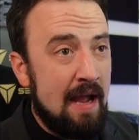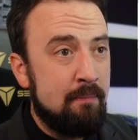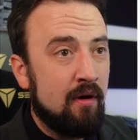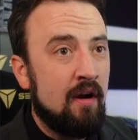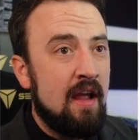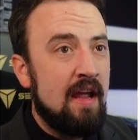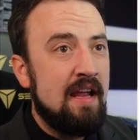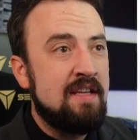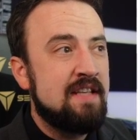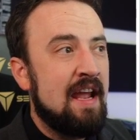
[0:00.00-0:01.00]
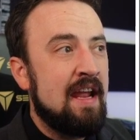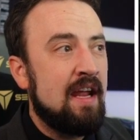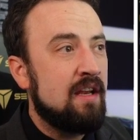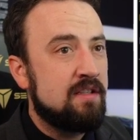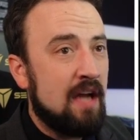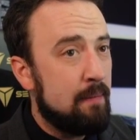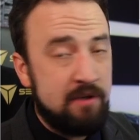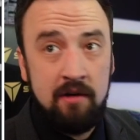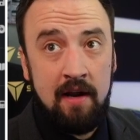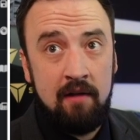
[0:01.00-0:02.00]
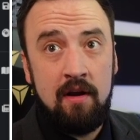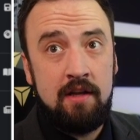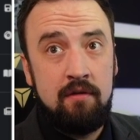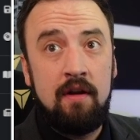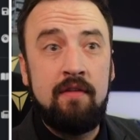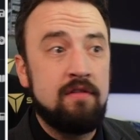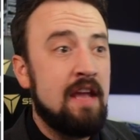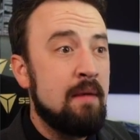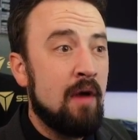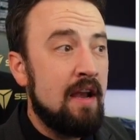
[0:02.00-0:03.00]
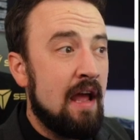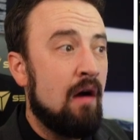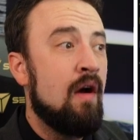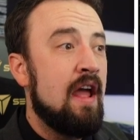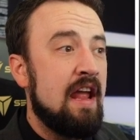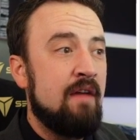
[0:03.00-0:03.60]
Piper is a top tier A rank unit in this game right now